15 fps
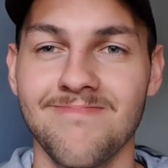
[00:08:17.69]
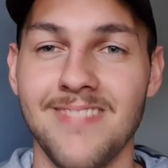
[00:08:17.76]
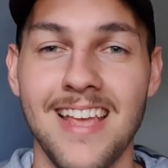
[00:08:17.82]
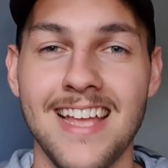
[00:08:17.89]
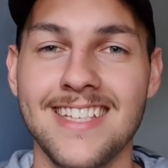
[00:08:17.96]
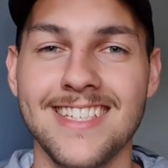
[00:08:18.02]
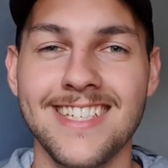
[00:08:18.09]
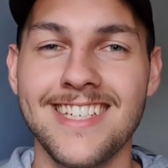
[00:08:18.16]

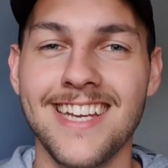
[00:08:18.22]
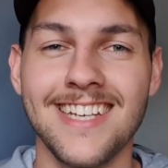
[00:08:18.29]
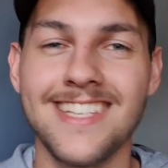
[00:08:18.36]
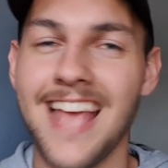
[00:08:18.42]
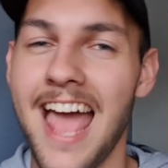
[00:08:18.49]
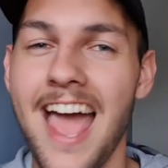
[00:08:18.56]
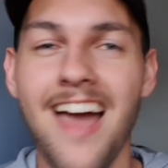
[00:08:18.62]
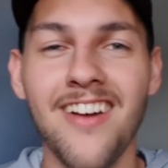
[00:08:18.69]
it's just
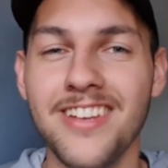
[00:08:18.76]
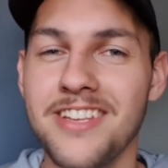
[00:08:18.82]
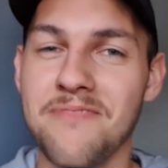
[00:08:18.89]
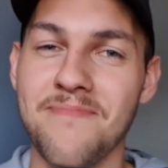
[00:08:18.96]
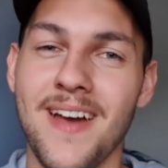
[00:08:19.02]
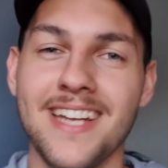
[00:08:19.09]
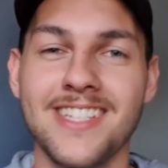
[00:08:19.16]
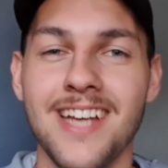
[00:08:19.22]
how do you
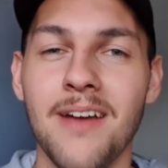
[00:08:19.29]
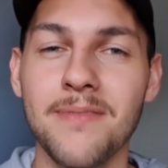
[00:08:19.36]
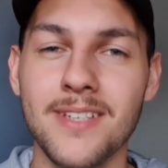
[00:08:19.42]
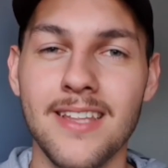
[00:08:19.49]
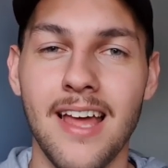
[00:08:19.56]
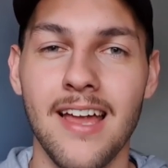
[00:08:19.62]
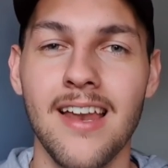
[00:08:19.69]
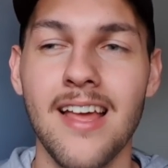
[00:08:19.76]
match up to
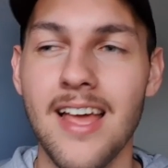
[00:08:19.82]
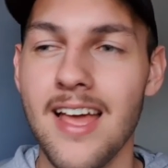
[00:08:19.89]
that?